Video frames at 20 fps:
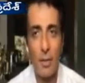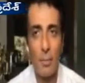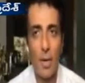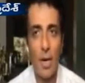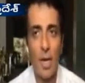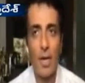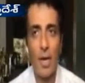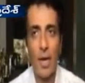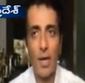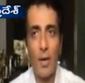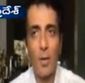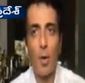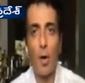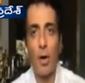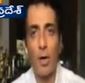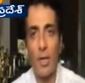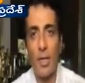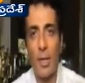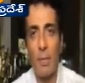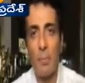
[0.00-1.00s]
But I
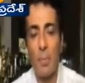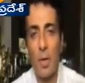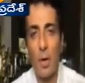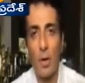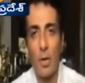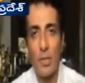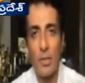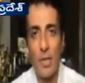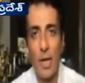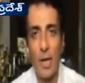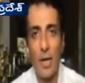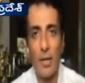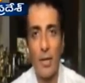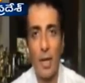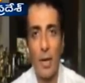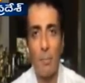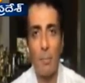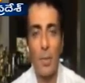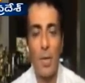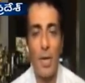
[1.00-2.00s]
got them because
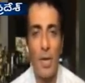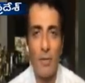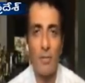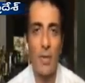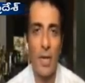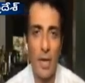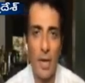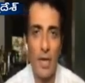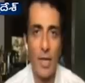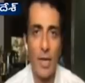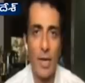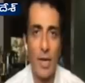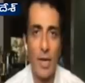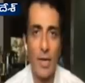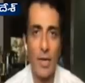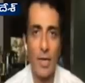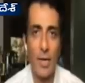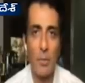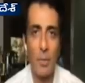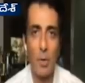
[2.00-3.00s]
I believed that I can
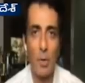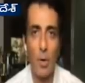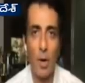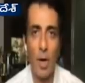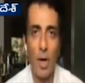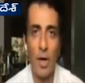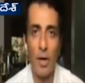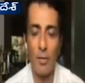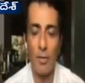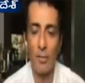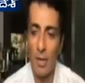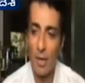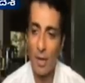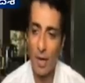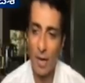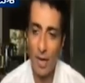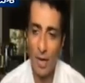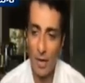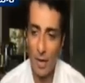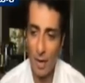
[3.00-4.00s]
get them. I
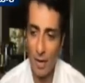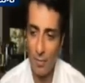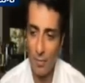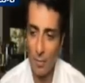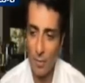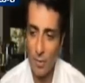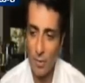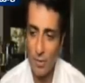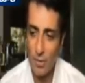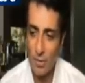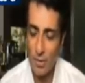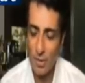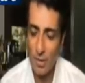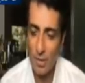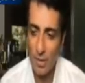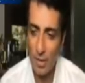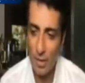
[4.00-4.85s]
was